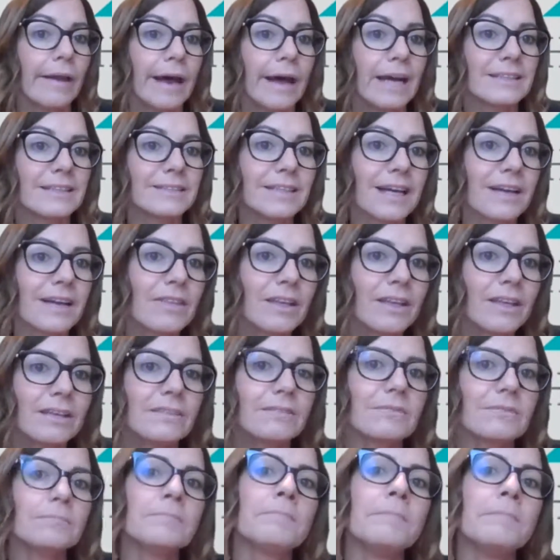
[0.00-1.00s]
And I
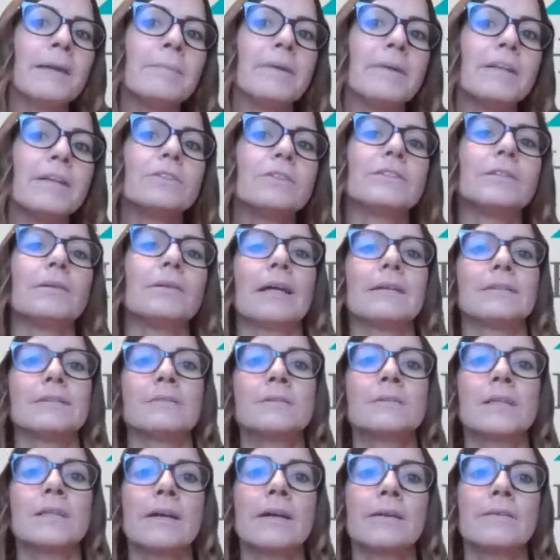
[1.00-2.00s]
think maybe, Lucy, like,
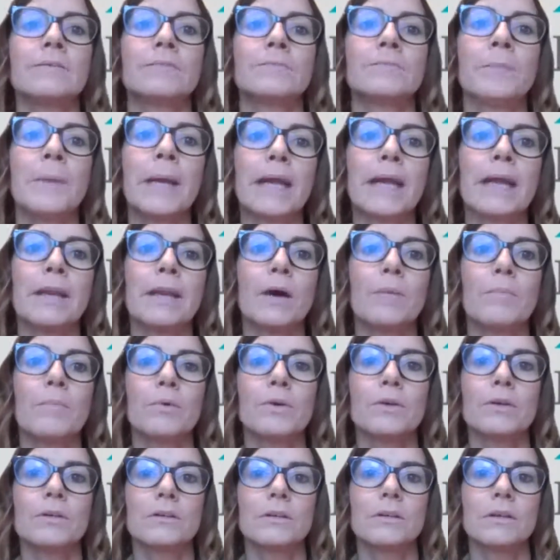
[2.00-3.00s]
kind of picking
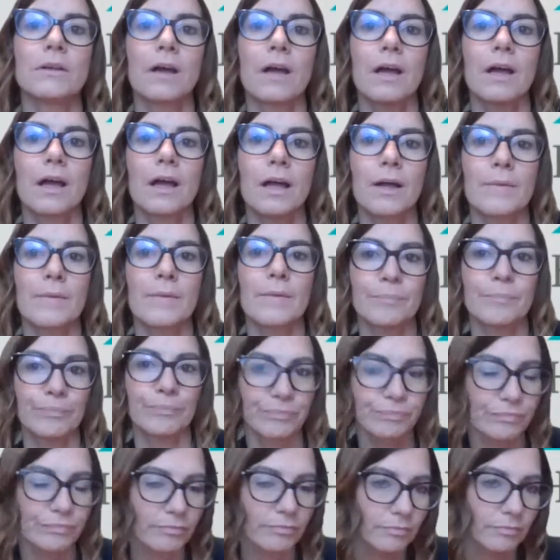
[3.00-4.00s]
up
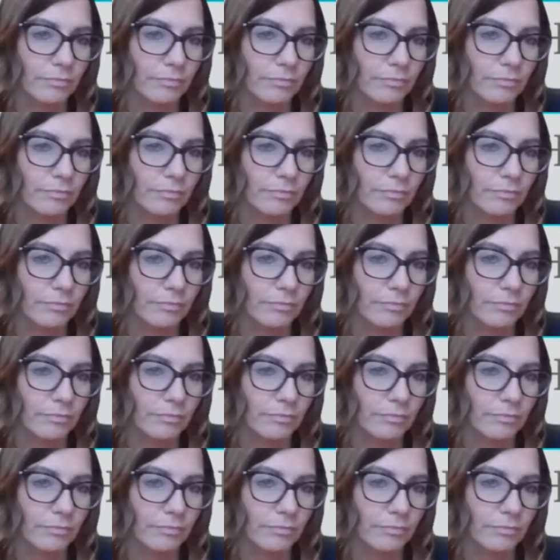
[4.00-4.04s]
on